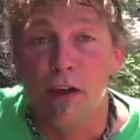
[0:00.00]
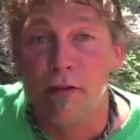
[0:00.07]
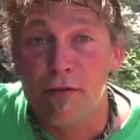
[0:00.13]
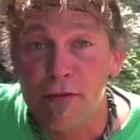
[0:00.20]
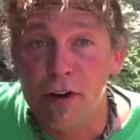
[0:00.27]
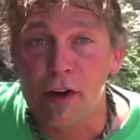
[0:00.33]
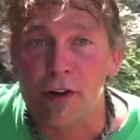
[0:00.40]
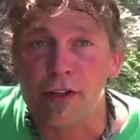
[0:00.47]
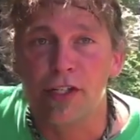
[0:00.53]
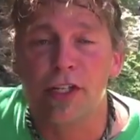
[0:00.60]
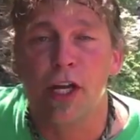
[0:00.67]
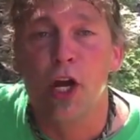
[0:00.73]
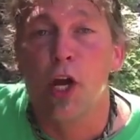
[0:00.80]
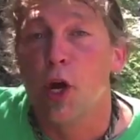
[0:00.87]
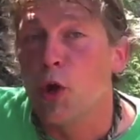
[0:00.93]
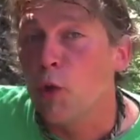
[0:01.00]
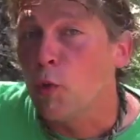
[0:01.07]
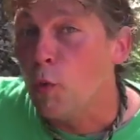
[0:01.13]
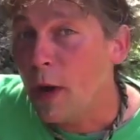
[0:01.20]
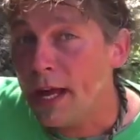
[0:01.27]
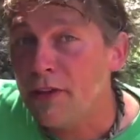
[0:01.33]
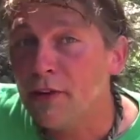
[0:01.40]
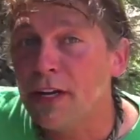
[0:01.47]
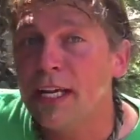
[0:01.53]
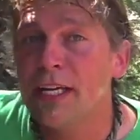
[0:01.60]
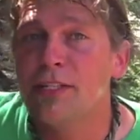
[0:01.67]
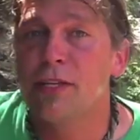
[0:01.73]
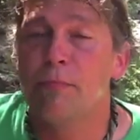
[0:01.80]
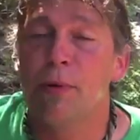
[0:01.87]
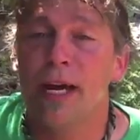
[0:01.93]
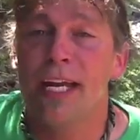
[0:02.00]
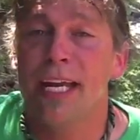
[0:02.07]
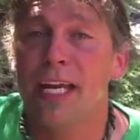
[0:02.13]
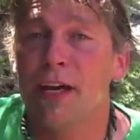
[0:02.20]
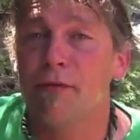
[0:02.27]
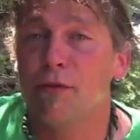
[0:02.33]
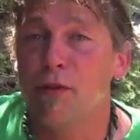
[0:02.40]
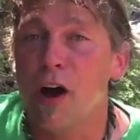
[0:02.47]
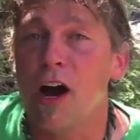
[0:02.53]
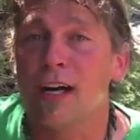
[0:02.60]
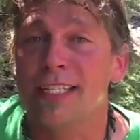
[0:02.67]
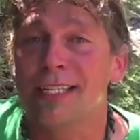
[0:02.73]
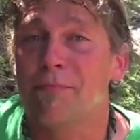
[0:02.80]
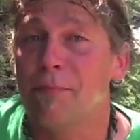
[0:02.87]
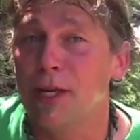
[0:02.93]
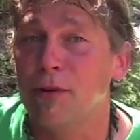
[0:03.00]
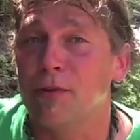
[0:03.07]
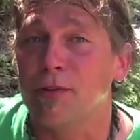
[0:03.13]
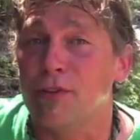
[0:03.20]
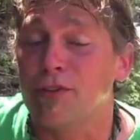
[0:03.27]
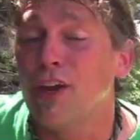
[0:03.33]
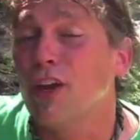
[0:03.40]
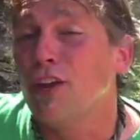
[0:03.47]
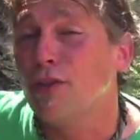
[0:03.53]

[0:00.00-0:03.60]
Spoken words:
First, weathering is the breaking of rocks and minerals